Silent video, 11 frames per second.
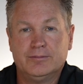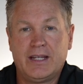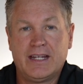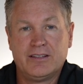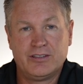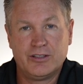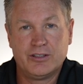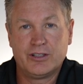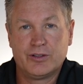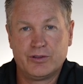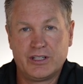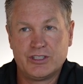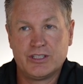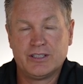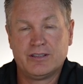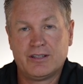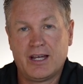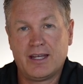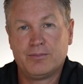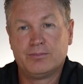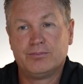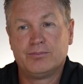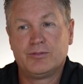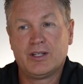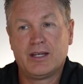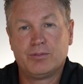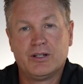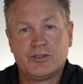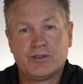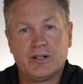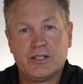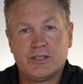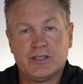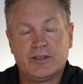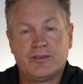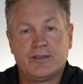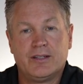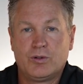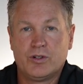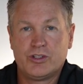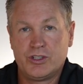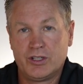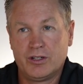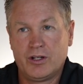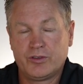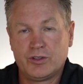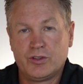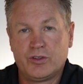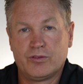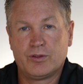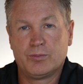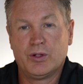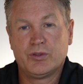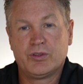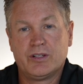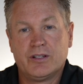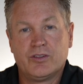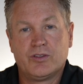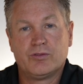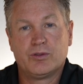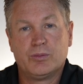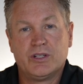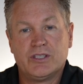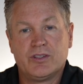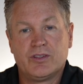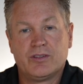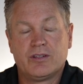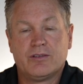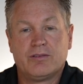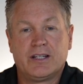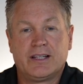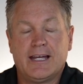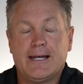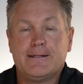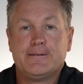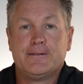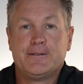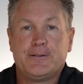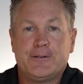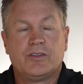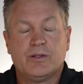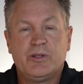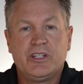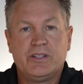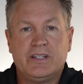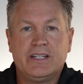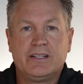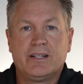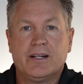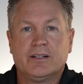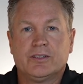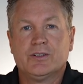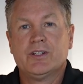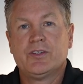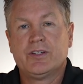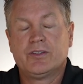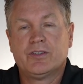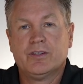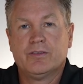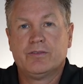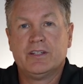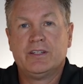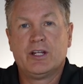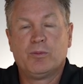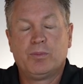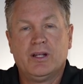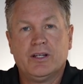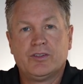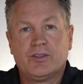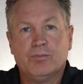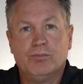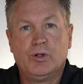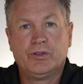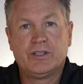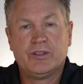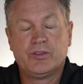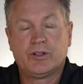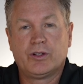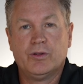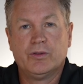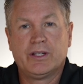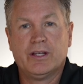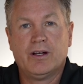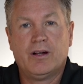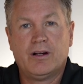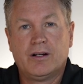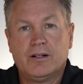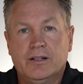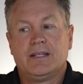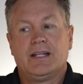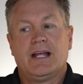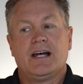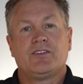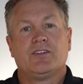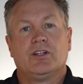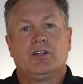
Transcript: anterior region type restorations. Of course, you can also use it for posteriors and for bridges and stuff like that. Some of the unique characteristics of the Dental Plus Zirconia are it has the